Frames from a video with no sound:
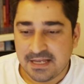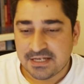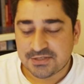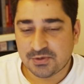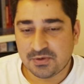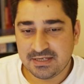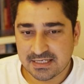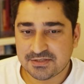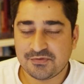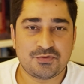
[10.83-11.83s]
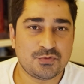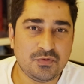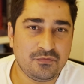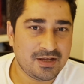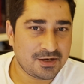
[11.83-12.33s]
So yes, soon
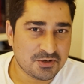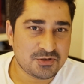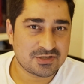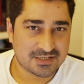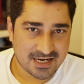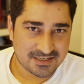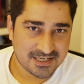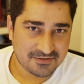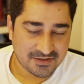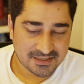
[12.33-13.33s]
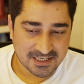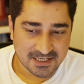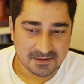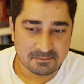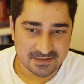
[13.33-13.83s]
we are going to start ahead with
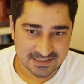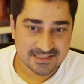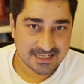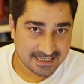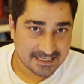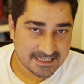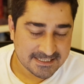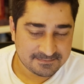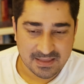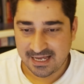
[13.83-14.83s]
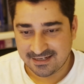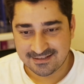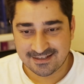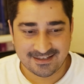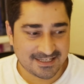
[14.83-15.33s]
business analytics, and
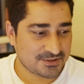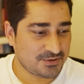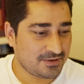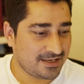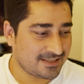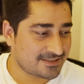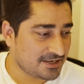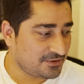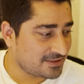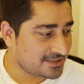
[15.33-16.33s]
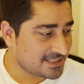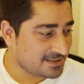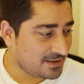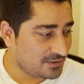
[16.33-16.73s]
let's go and let's try to discuss about